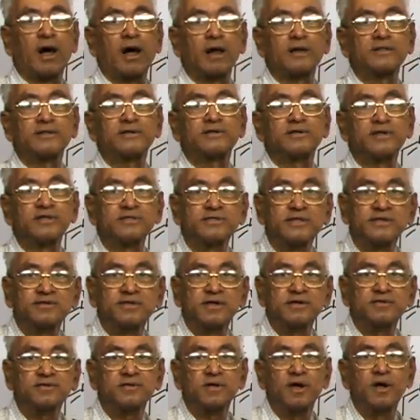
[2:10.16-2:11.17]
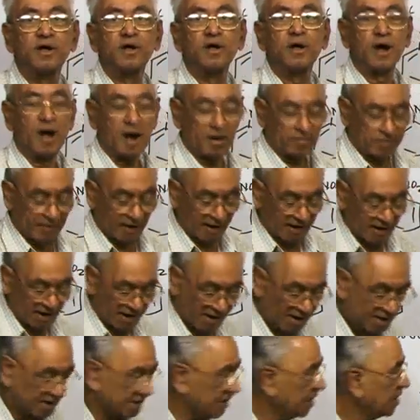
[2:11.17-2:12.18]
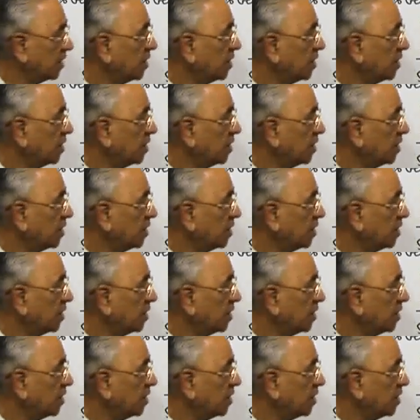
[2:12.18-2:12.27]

or the synthesis of aniline.